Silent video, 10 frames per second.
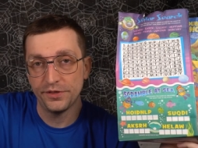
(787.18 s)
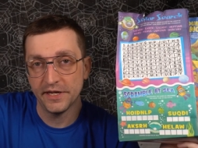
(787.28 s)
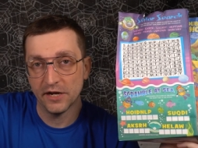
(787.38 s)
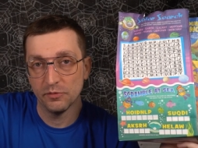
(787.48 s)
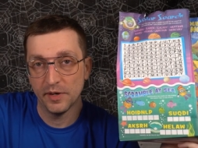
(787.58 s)

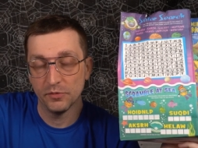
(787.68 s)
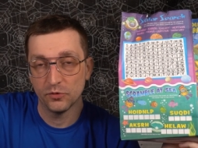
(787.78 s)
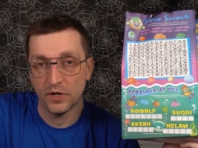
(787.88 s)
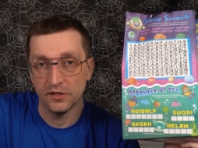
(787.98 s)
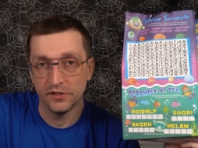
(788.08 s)
thing I remembered
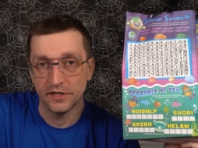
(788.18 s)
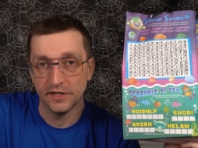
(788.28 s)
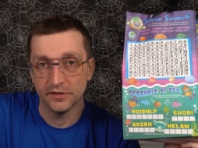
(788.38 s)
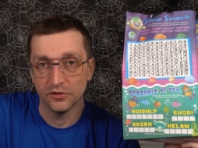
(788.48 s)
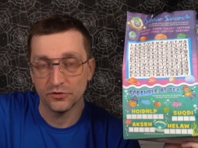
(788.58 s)
while looking
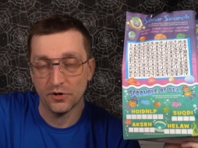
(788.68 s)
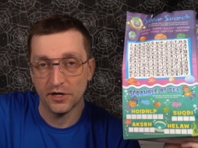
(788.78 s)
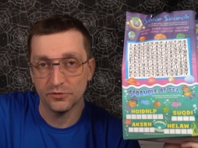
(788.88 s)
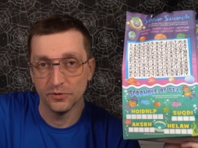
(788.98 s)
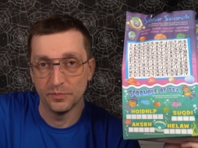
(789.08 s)
at this
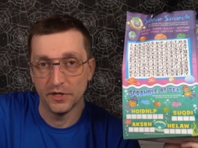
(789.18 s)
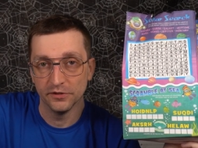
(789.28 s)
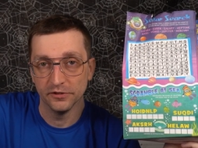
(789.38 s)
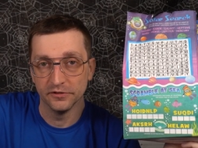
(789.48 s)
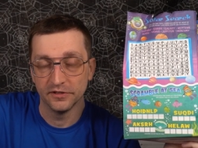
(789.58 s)
crossword
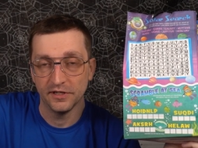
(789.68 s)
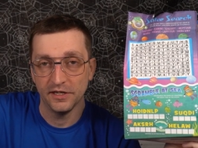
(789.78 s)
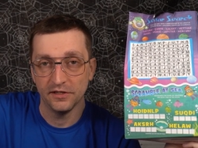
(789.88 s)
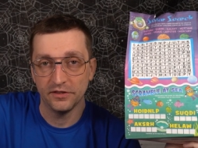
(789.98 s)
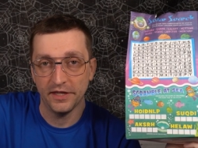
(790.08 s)
puzzle
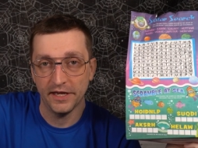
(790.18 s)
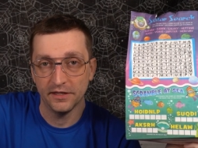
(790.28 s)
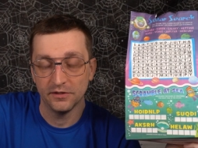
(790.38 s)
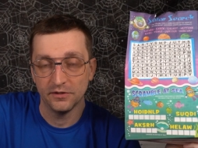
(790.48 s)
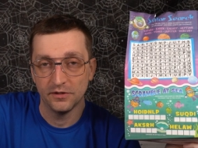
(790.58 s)
is
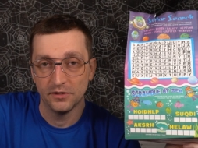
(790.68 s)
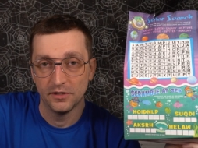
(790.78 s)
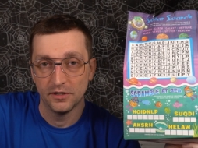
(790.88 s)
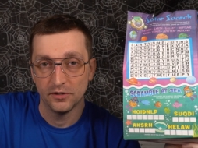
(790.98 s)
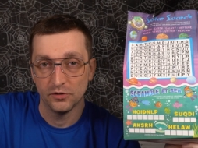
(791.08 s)
that
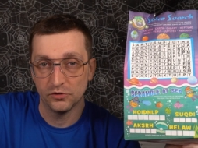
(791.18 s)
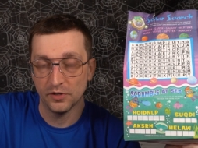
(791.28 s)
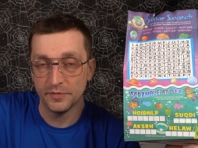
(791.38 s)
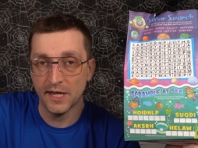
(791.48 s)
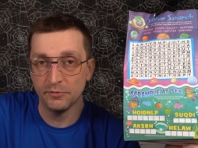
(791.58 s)

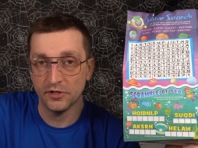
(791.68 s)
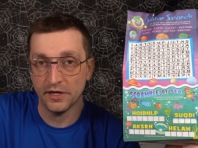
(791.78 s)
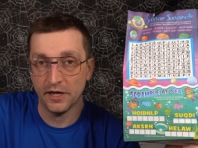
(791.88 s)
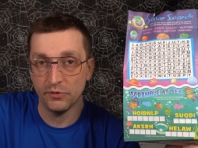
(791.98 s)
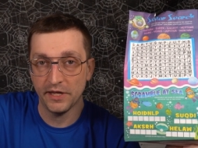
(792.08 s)
sometimes
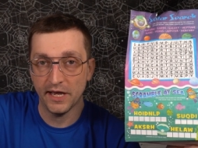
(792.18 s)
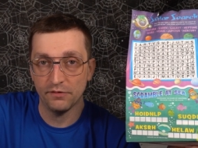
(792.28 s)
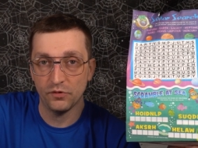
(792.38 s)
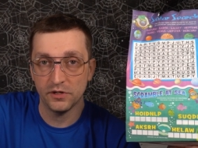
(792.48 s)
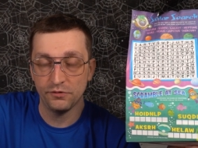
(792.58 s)
I would have
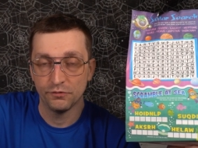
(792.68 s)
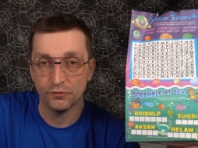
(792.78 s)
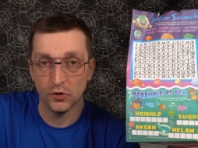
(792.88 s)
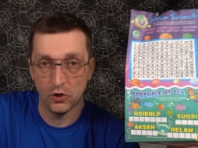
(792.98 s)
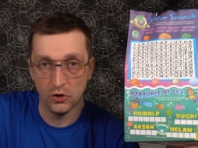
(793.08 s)
one
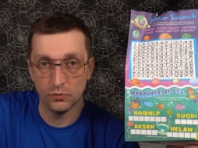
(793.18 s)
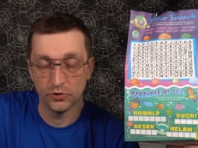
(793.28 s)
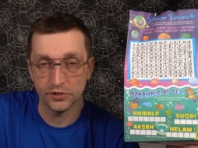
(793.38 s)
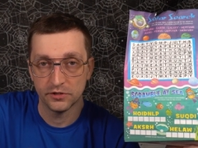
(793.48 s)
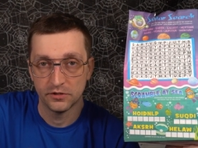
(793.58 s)
for
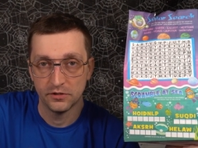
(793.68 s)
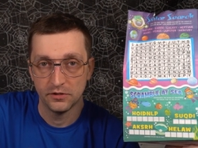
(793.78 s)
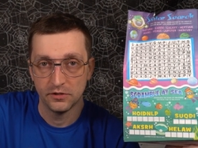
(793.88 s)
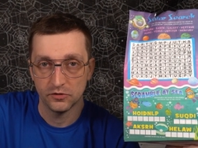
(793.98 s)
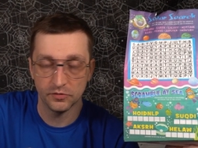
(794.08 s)
homework.
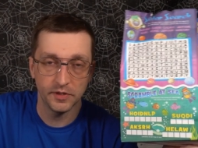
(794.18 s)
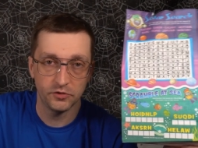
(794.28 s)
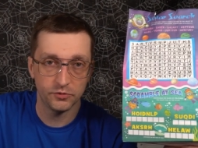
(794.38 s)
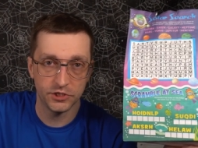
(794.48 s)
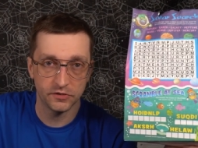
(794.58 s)
Sometimes
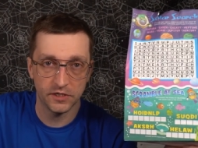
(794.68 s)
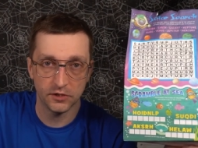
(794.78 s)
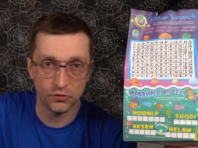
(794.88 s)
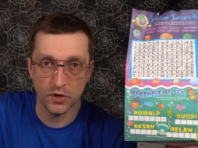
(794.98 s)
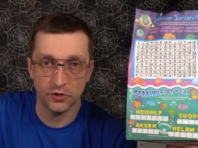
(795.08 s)
you would just get a
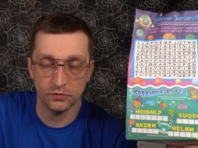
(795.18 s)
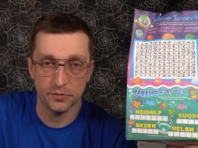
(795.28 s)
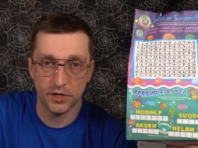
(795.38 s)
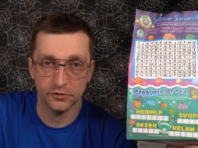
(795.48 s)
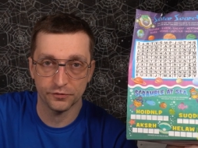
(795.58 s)
crossword
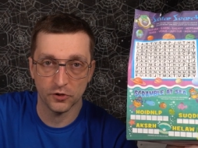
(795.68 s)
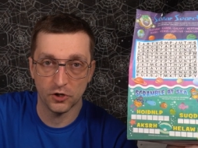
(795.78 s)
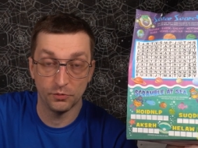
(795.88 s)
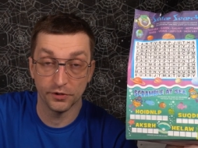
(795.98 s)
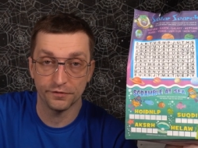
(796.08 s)
puzzle for
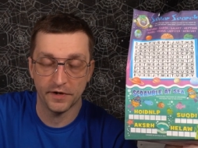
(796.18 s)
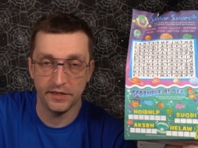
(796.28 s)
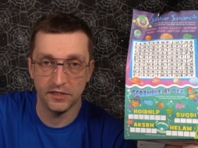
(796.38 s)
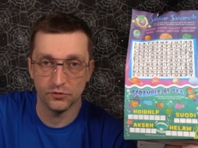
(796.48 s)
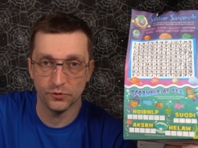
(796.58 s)
homework, find
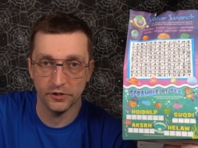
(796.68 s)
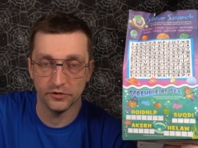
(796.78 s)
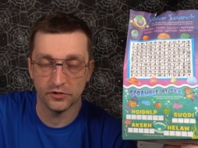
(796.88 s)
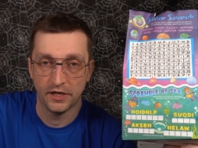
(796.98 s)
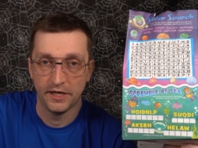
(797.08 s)
these words.